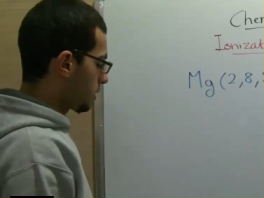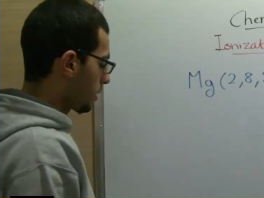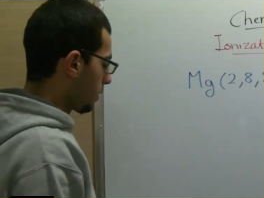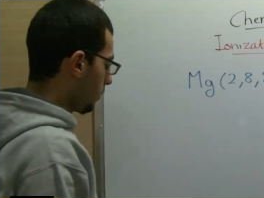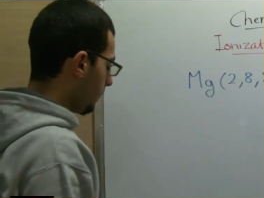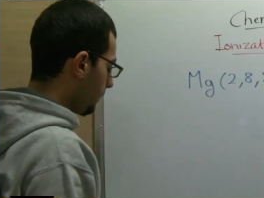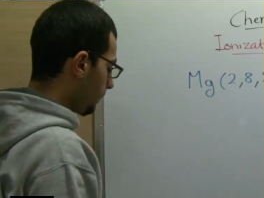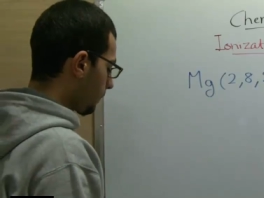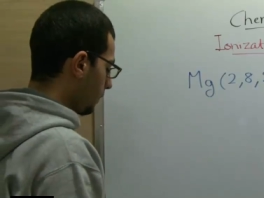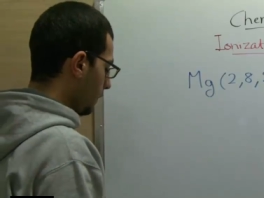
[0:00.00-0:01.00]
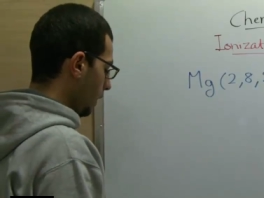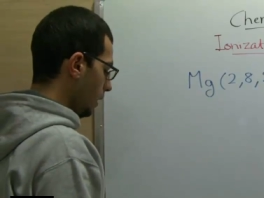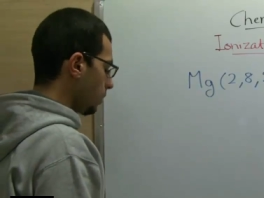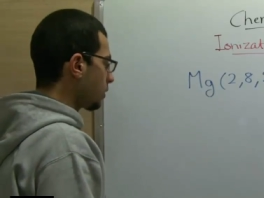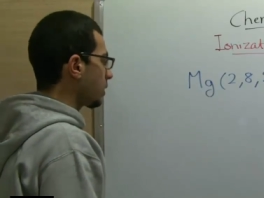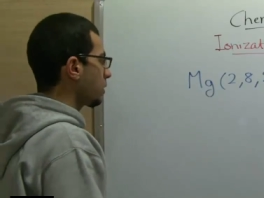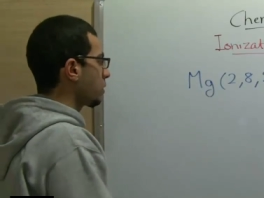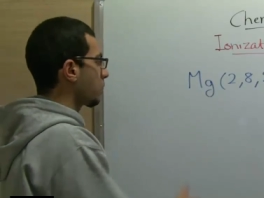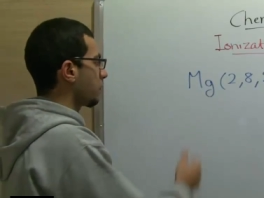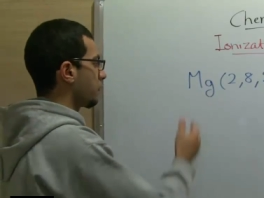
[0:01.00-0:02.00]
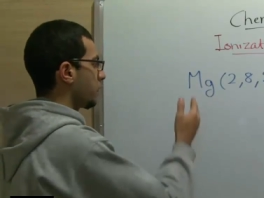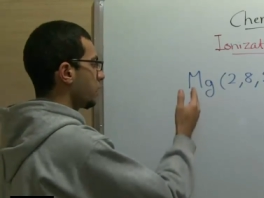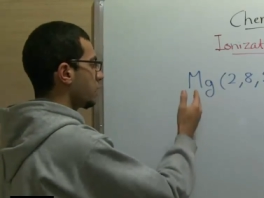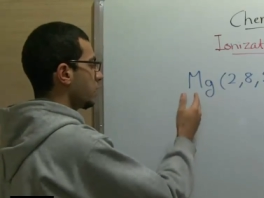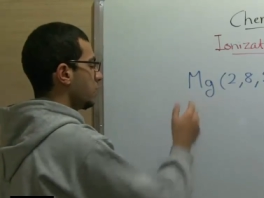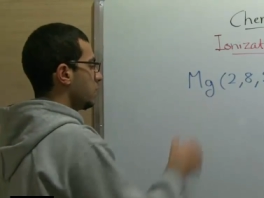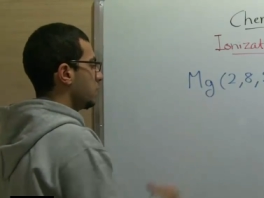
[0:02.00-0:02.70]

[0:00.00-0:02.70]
So, in order to convert